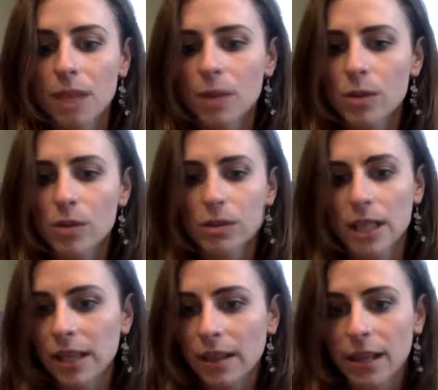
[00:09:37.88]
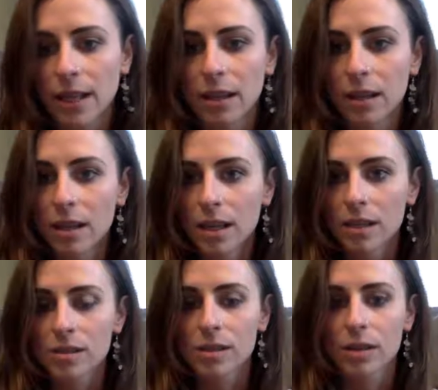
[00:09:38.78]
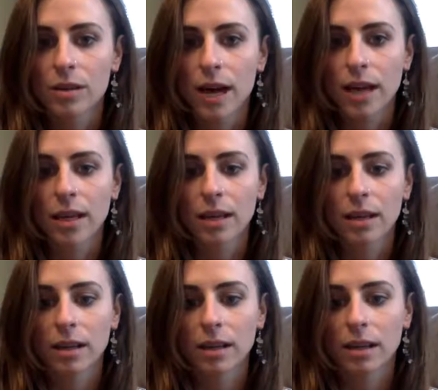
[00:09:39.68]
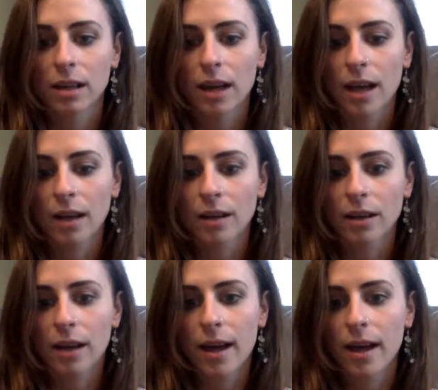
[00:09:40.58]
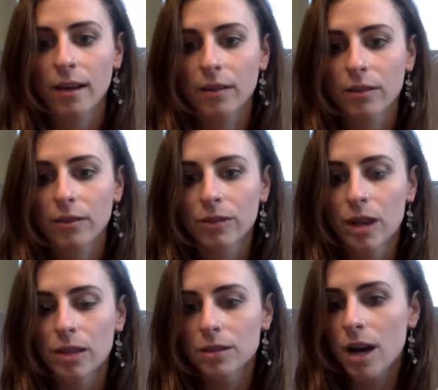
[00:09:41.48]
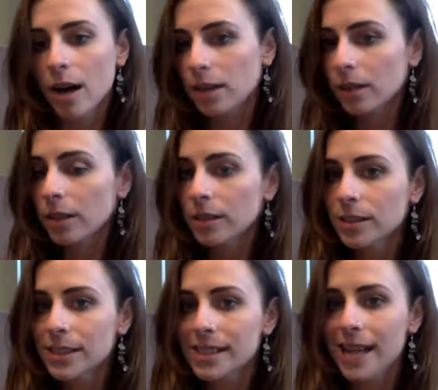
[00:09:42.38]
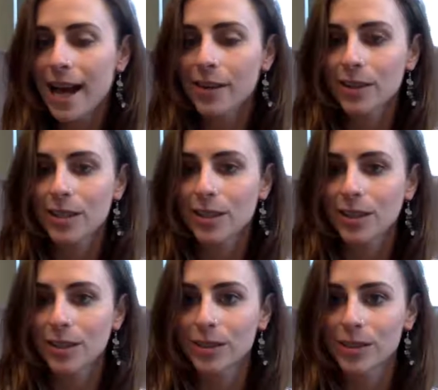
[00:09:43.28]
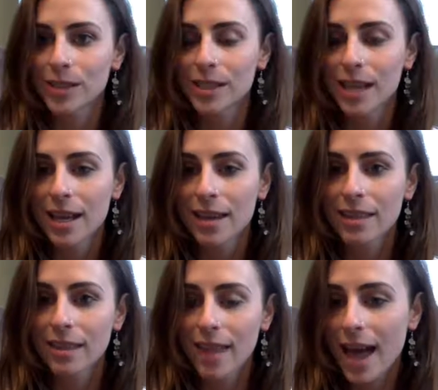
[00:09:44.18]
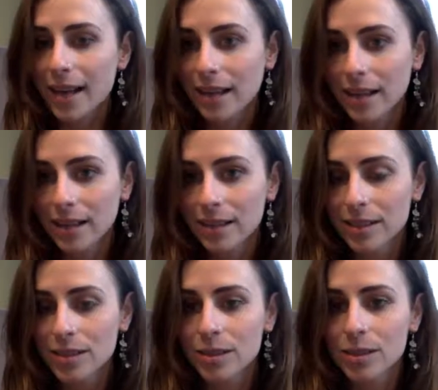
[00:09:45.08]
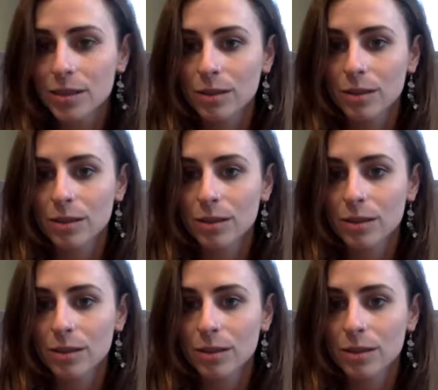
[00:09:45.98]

emotional healing. So I have taught girls how to use henna to